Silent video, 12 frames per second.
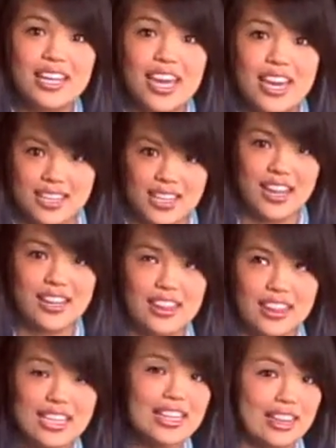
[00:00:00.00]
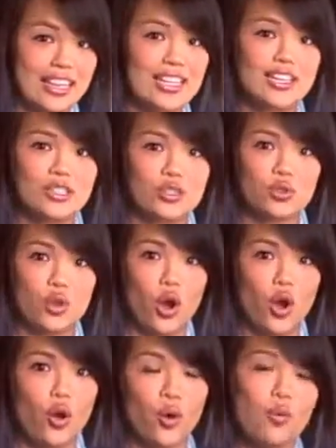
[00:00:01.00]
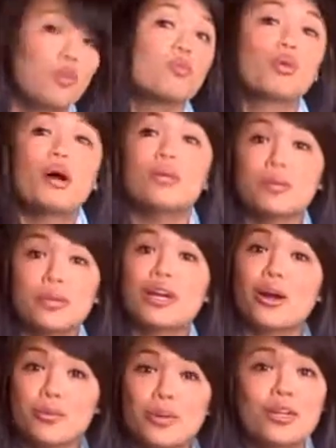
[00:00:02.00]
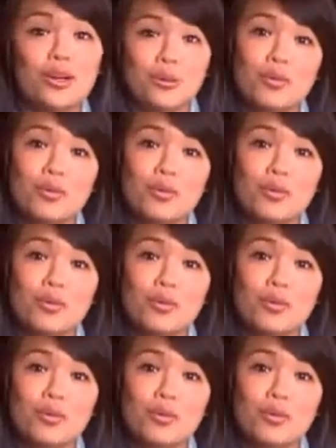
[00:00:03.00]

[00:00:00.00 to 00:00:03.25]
And I think that is probably our bigger